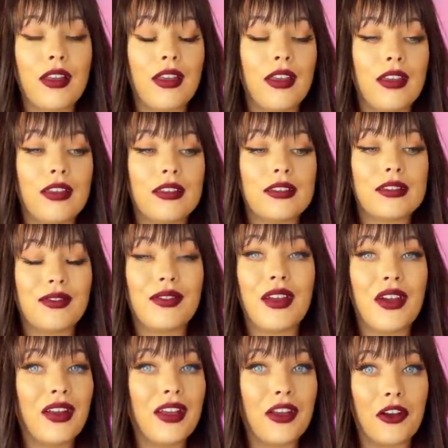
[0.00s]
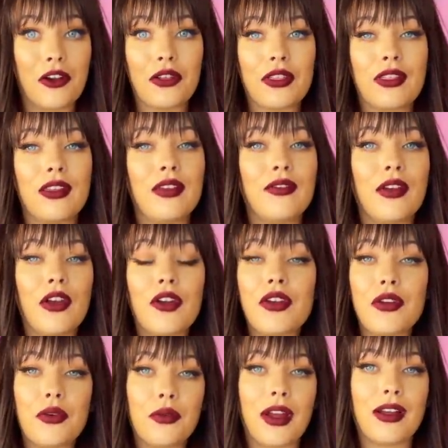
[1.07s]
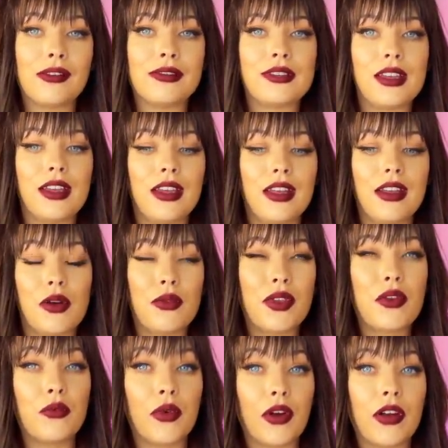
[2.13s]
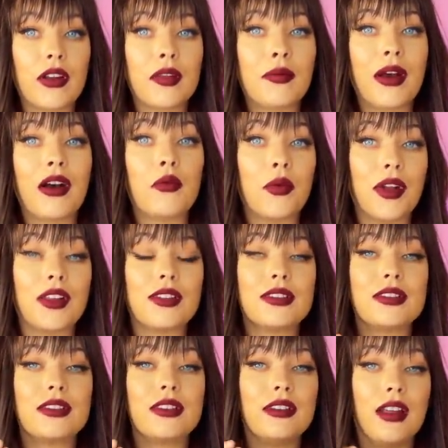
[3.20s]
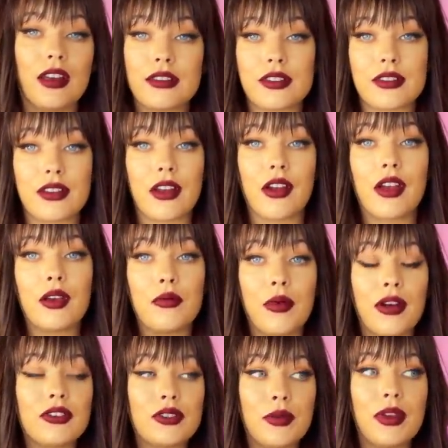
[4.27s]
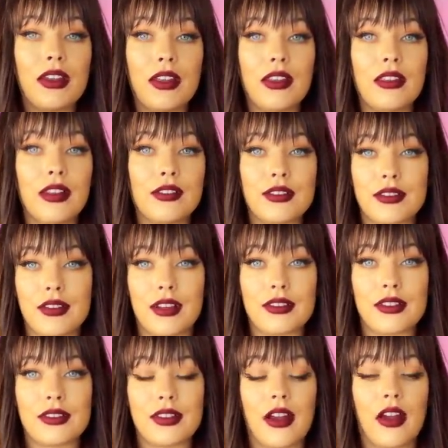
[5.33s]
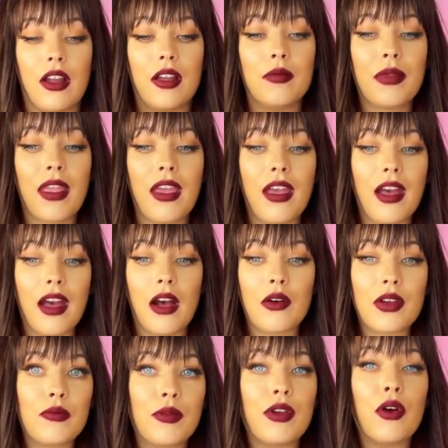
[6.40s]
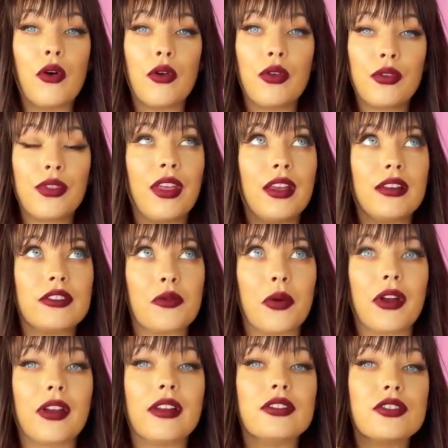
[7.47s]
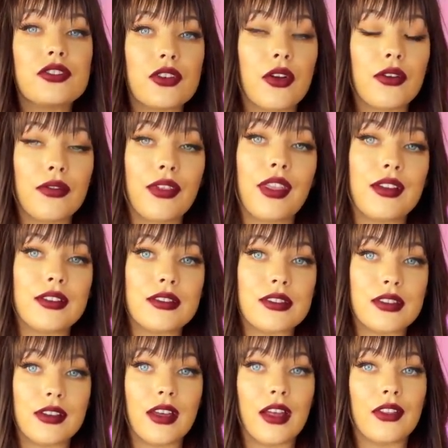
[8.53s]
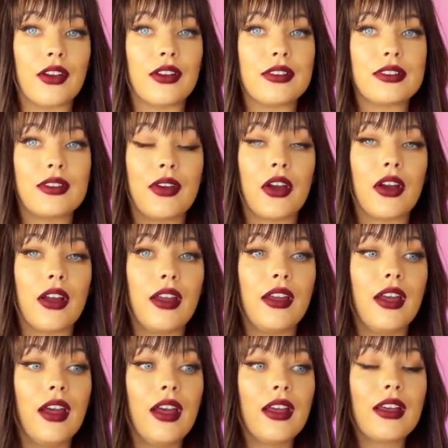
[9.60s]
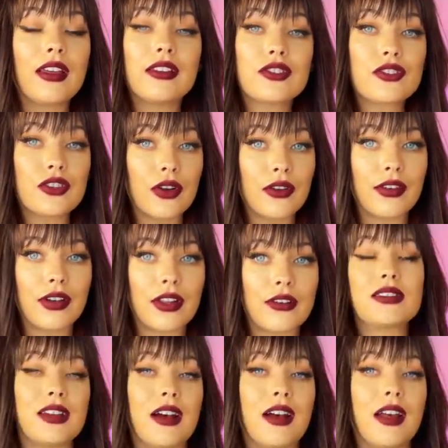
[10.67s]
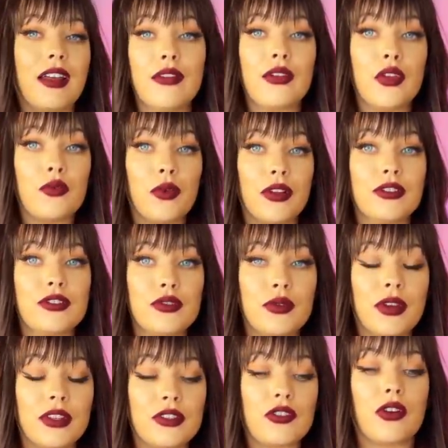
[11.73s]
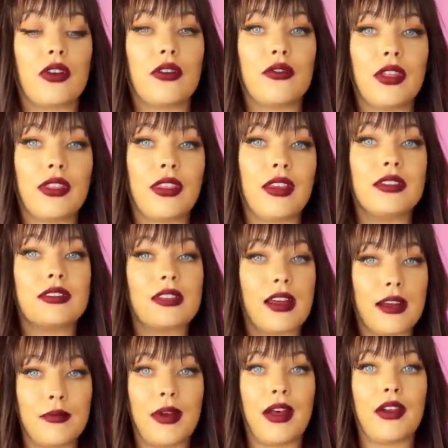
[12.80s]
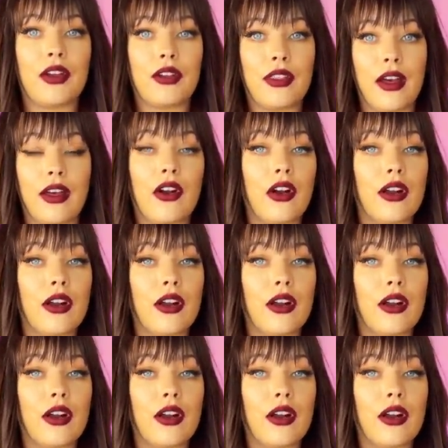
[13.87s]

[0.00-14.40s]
is very earthly, very grounded, only worried about what is necessary. What do we need that's necessary? How can we hold things or conserve things together? It's a very conservative sign. It wants to conserve the things that matter, that are